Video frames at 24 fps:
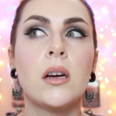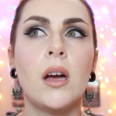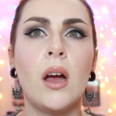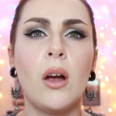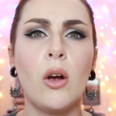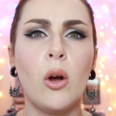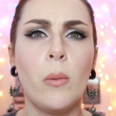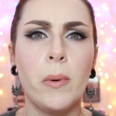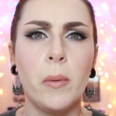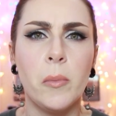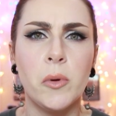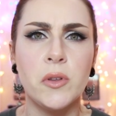a
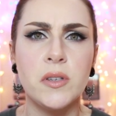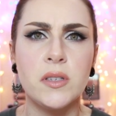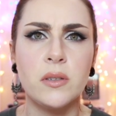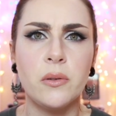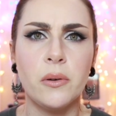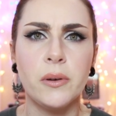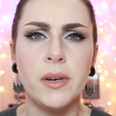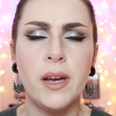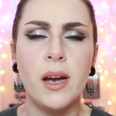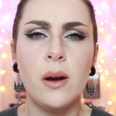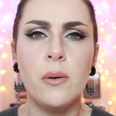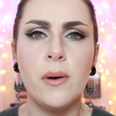couple of months
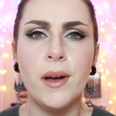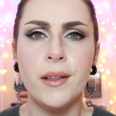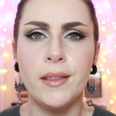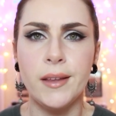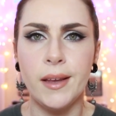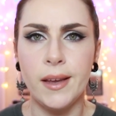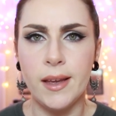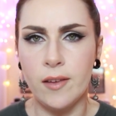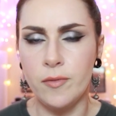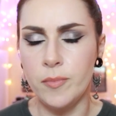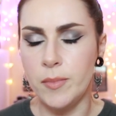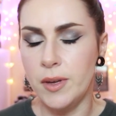ago now, and
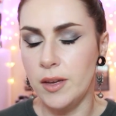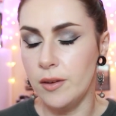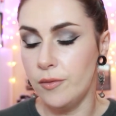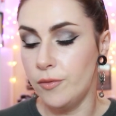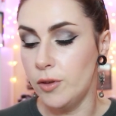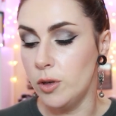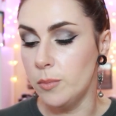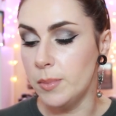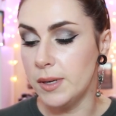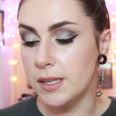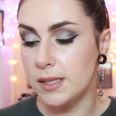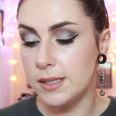they gave me a
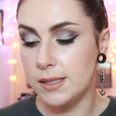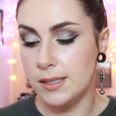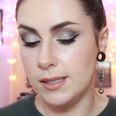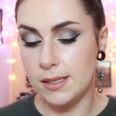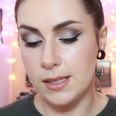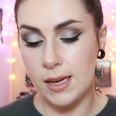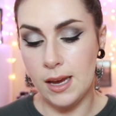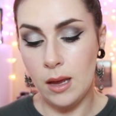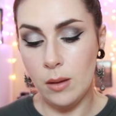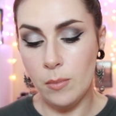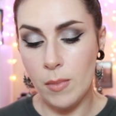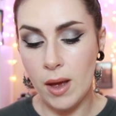few
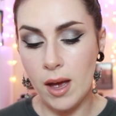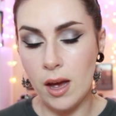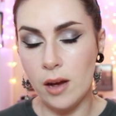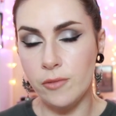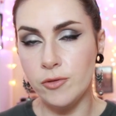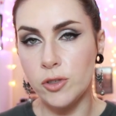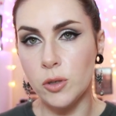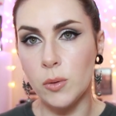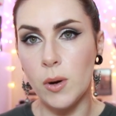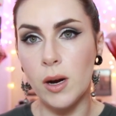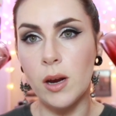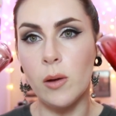bits um,
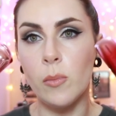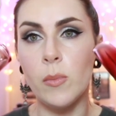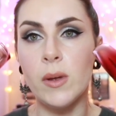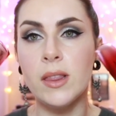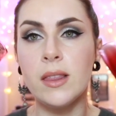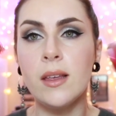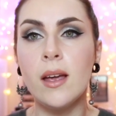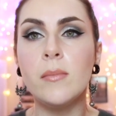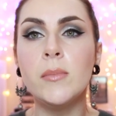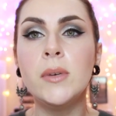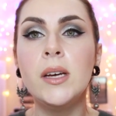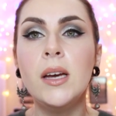after working
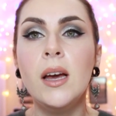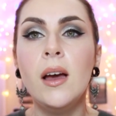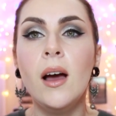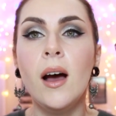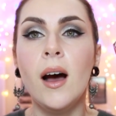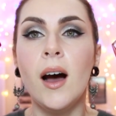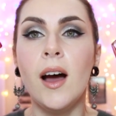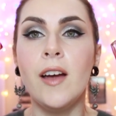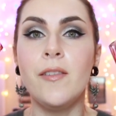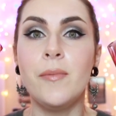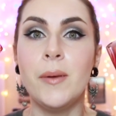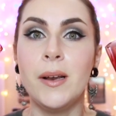with them.
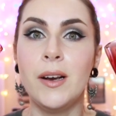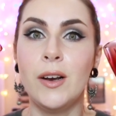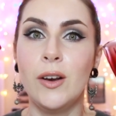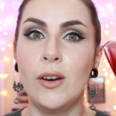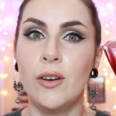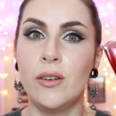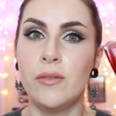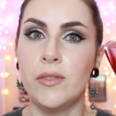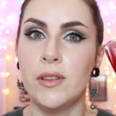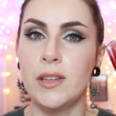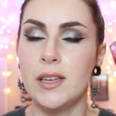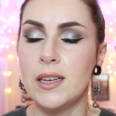I've been
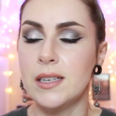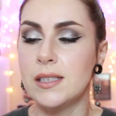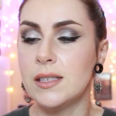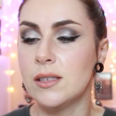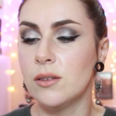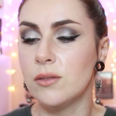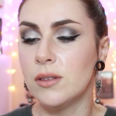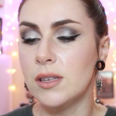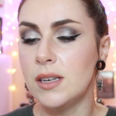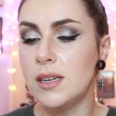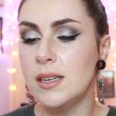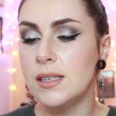loving this.
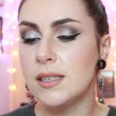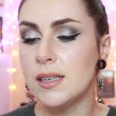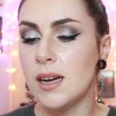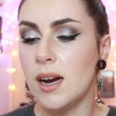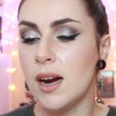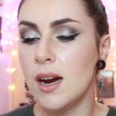So these